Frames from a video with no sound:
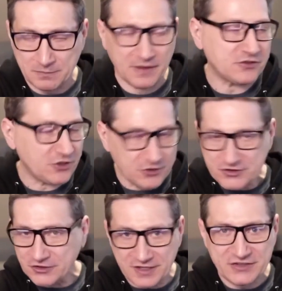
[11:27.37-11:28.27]
So you're still going to
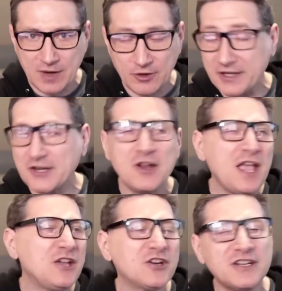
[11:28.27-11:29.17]
see Rob around here.
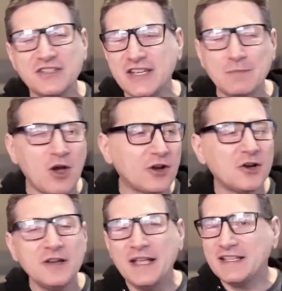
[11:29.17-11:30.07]
You're going to see him on our
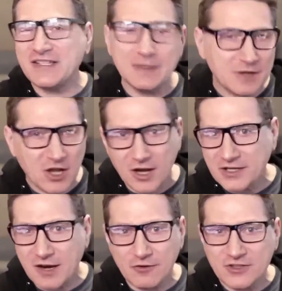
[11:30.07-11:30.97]
CinemaCon
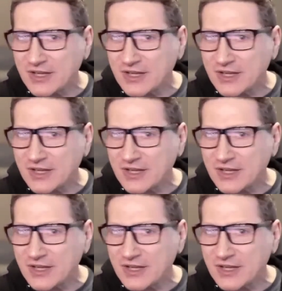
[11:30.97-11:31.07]
coverage.